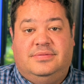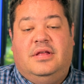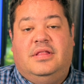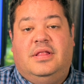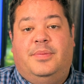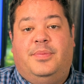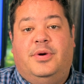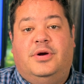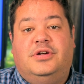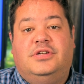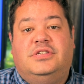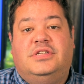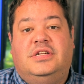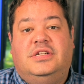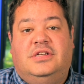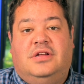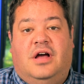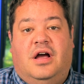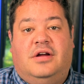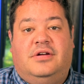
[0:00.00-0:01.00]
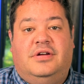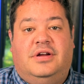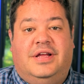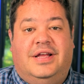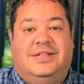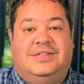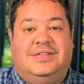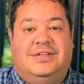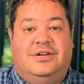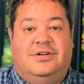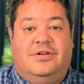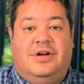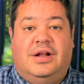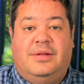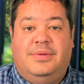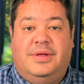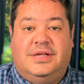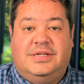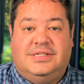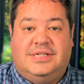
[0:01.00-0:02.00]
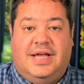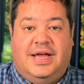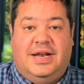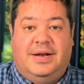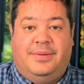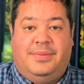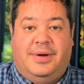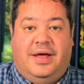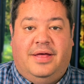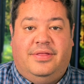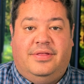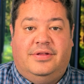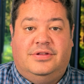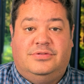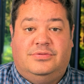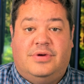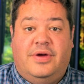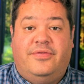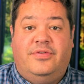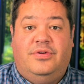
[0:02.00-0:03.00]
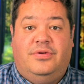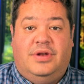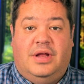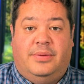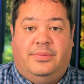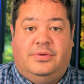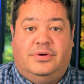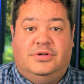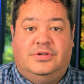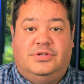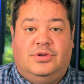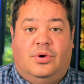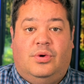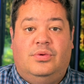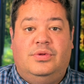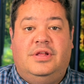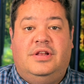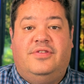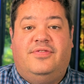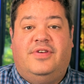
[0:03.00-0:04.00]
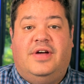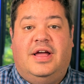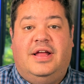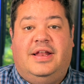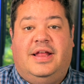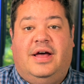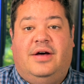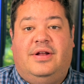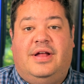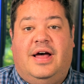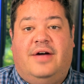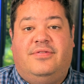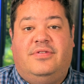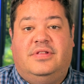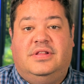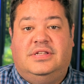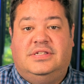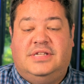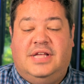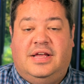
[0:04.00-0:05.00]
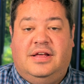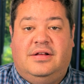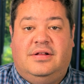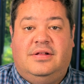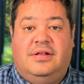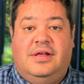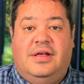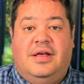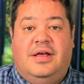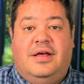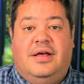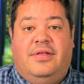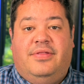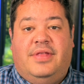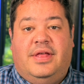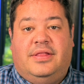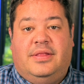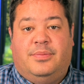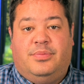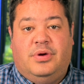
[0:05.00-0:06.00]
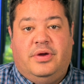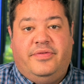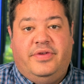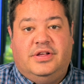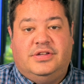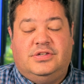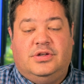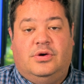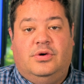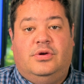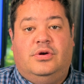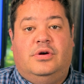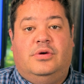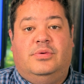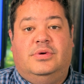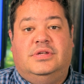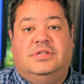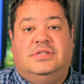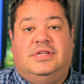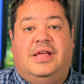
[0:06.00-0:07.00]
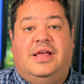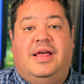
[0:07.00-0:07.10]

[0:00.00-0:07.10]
The purchasing doctor gets incredibly excited by those revenue numbers, only to find out after the sale that the previous owner was